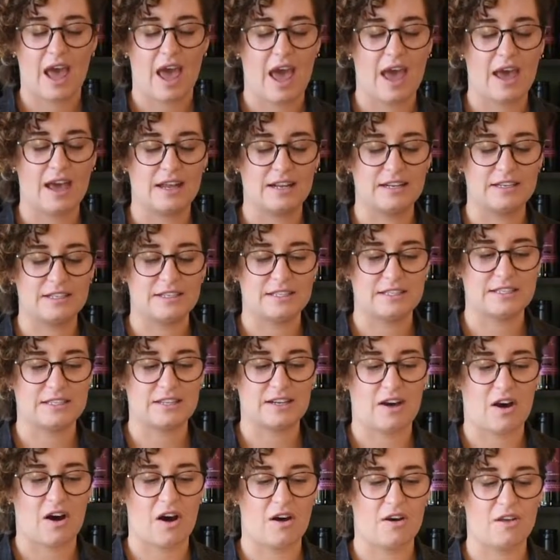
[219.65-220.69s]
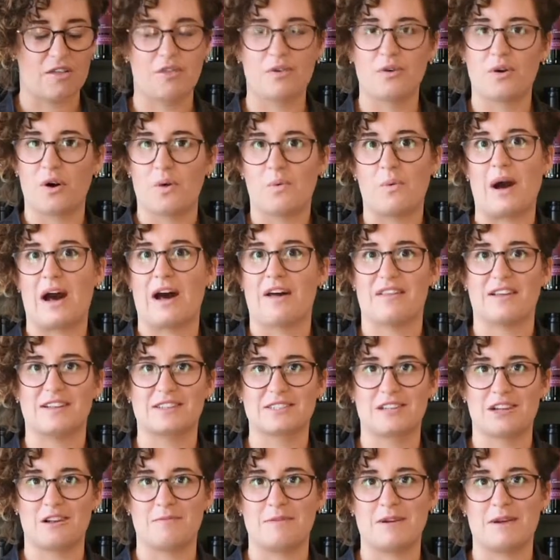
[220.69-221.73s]
And I thought, wow,
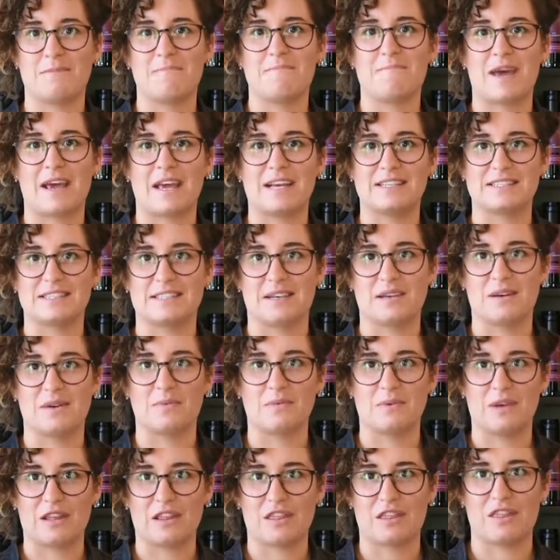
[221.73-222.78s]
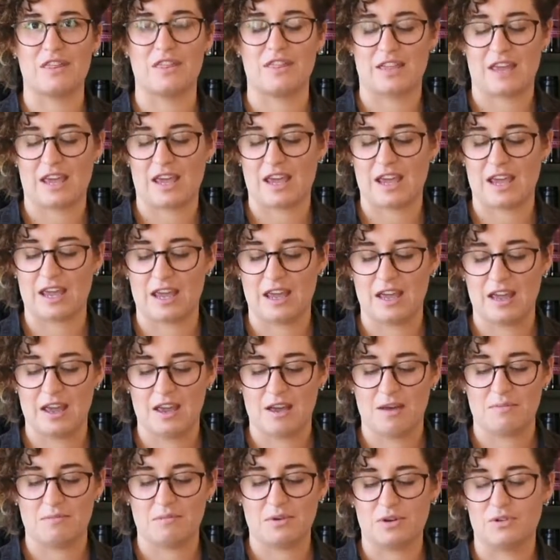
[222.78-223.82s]
that's going to be amazing with the
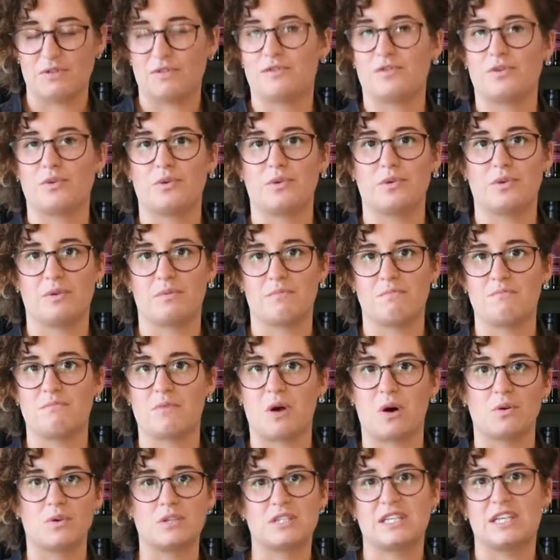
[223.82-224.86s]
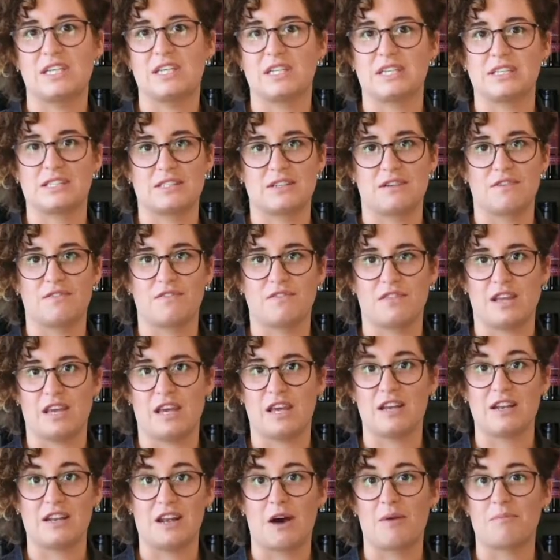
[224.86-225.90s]
beautiful maltiness of
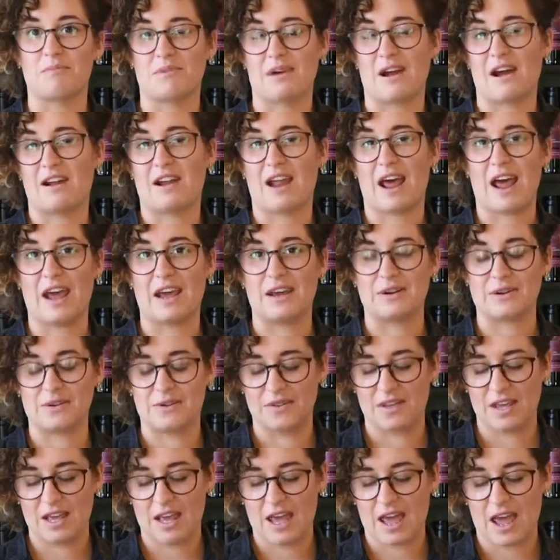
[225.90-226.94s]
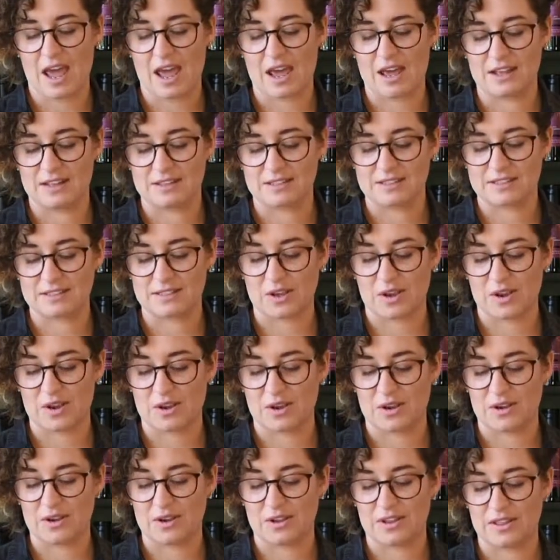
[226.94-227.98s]
the nut brown ale. And
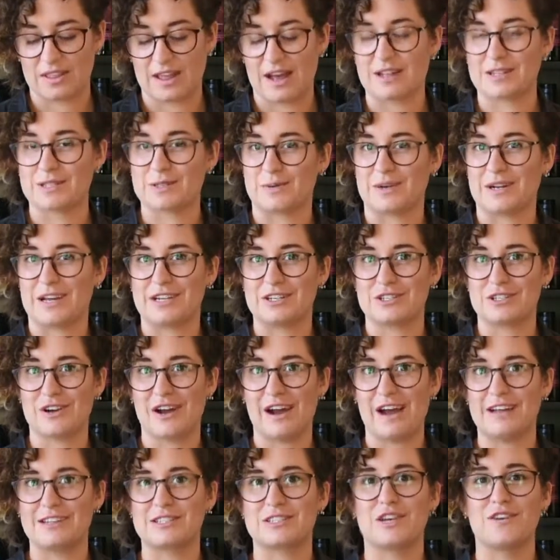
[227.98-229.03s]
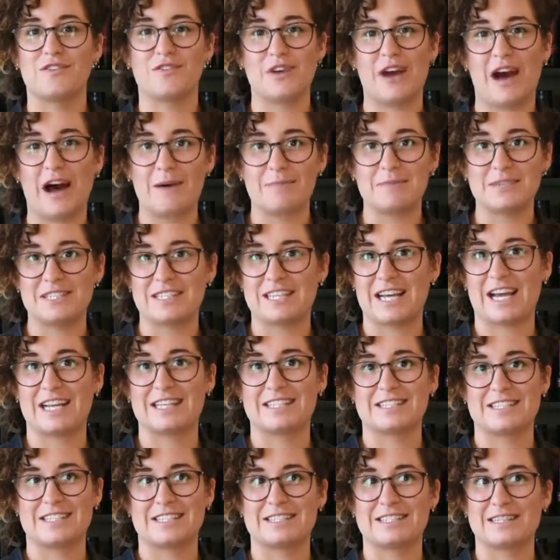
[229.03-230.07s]
so that's what I tried. So if you're up to
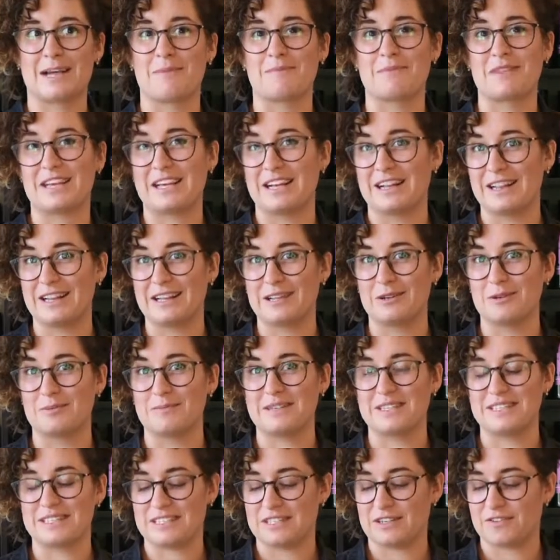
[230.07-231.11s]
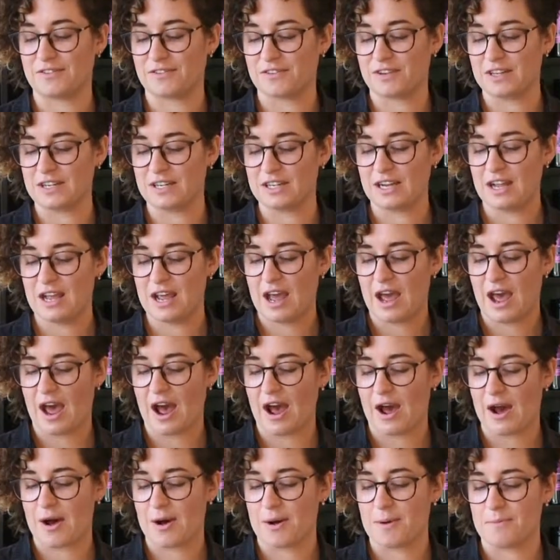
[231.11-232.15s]
tasting something a little bit different,
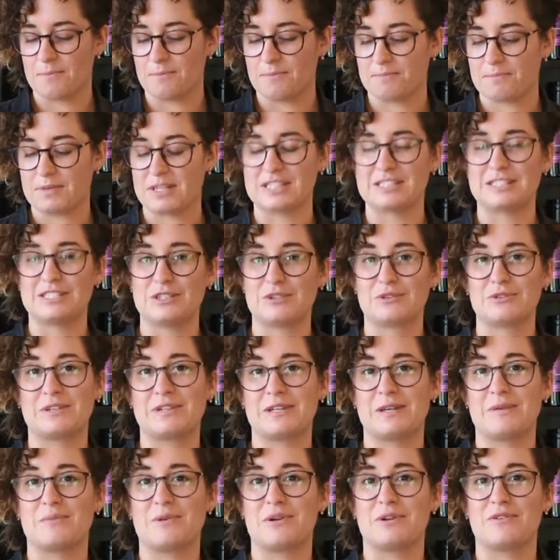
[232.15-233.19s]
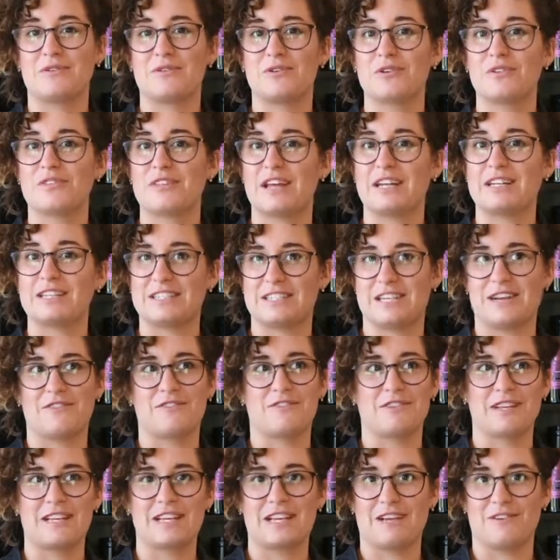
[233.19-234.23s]
that's still really beautiful, then
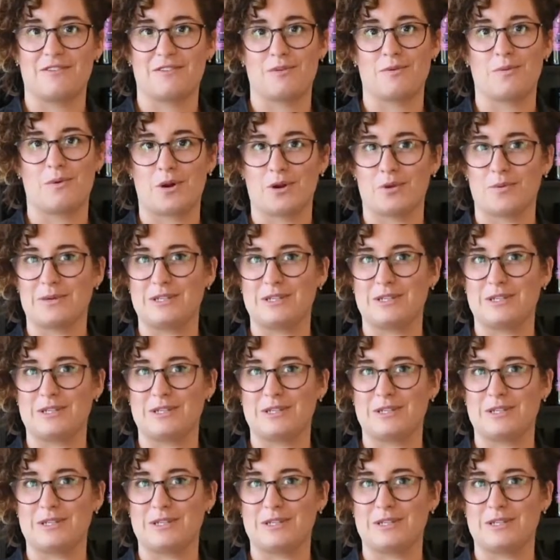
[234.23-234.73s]
definitely give the What'll